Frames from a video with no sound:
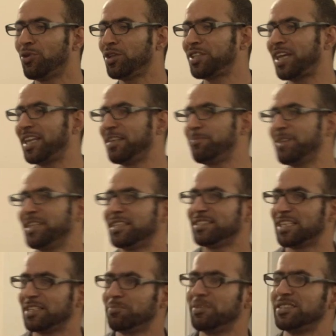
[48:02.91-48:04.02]
political opinion,
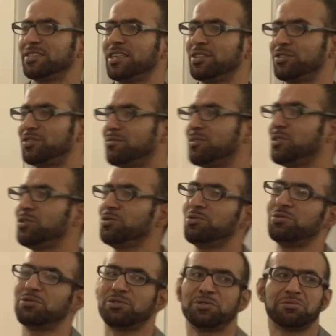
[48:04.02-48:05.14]
that means that
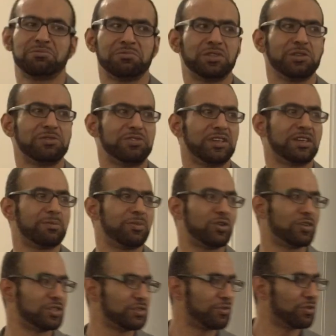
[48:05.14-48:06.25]
you you fear
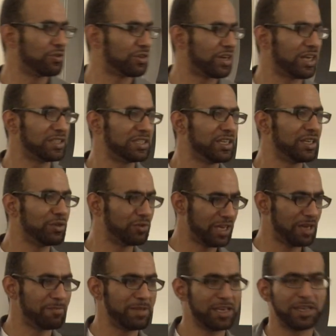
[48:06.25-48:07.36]
because of your writing. You
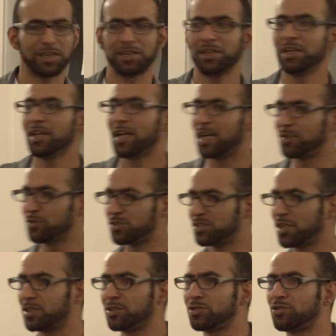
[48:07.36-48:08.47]
came here and you
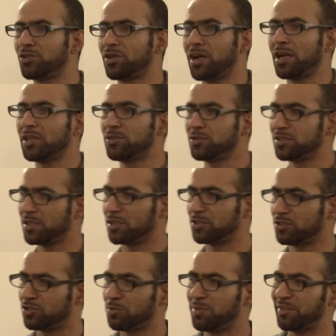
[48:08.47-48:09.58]
started to write, you
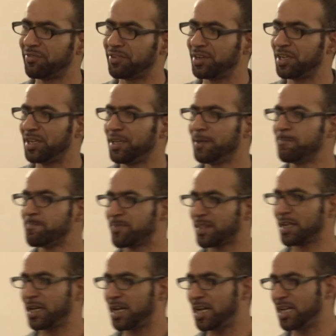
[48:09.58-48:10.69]
started to be free.
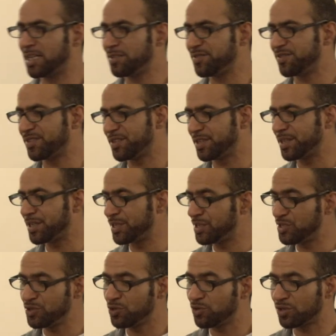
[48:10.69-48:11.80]
And
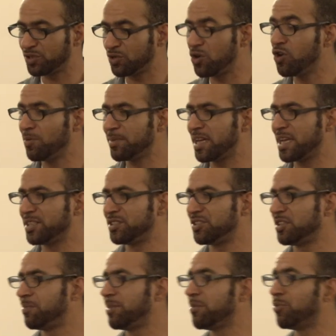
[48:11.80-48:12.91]
in your home
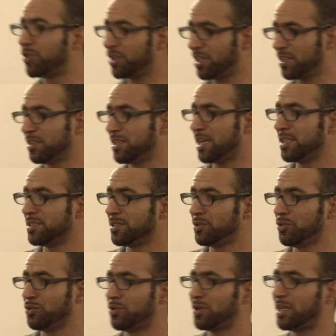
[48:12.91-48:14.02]
country, people recognize
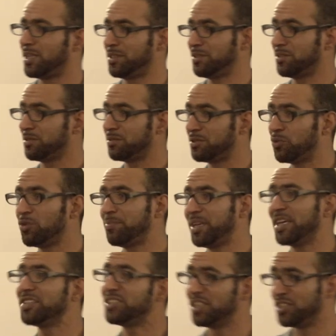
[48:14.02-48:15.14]
you and there will
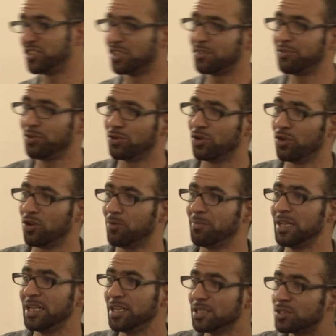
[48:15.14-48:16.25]
be a danger if you go home.
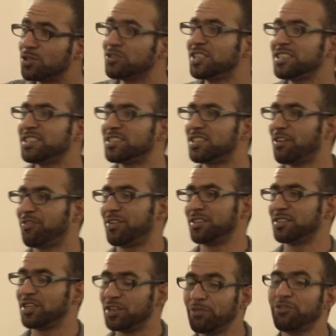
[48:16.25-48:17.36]
So this is
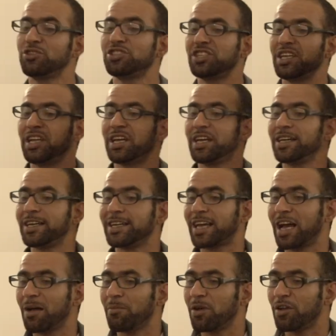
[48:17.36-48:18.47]
different. refugee
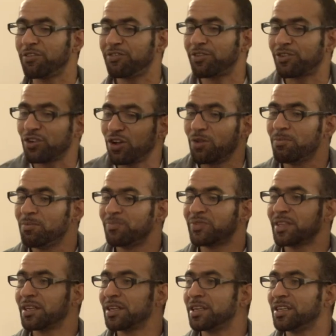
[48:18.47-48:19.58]
come from
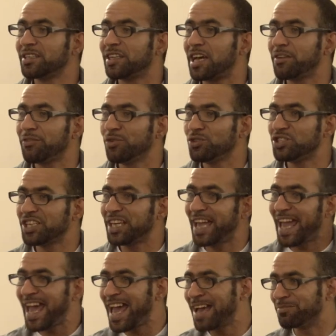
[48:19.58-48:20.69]
uh, refugee
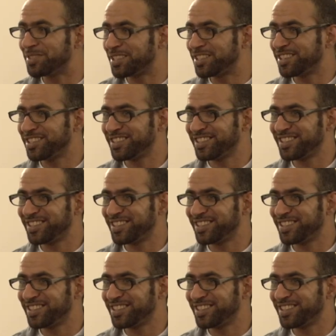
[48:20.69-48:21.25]
camps.